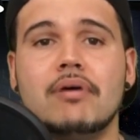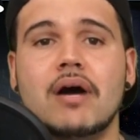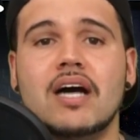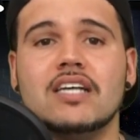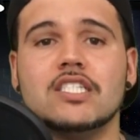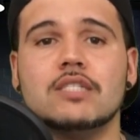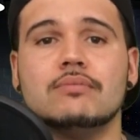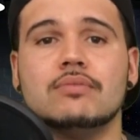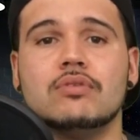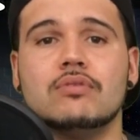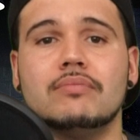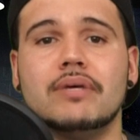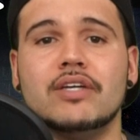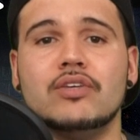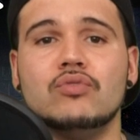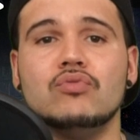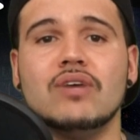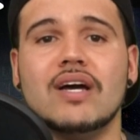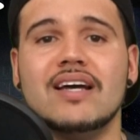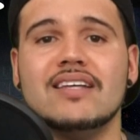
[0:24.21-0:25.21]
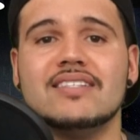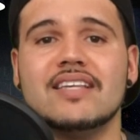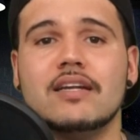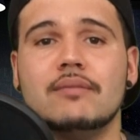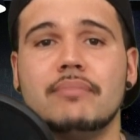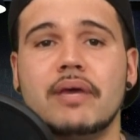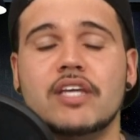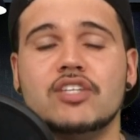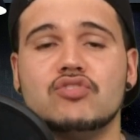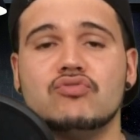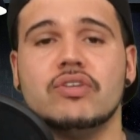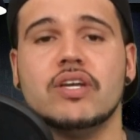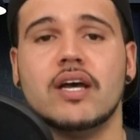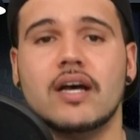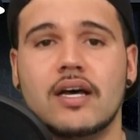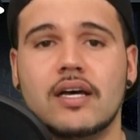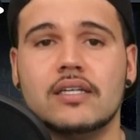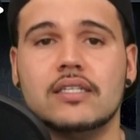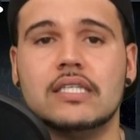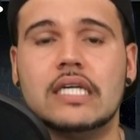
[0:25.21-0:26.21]
possible by you guys and
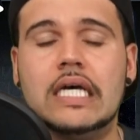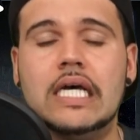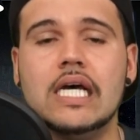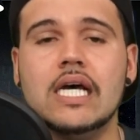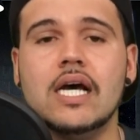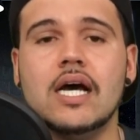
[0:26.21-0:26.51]
Patreon.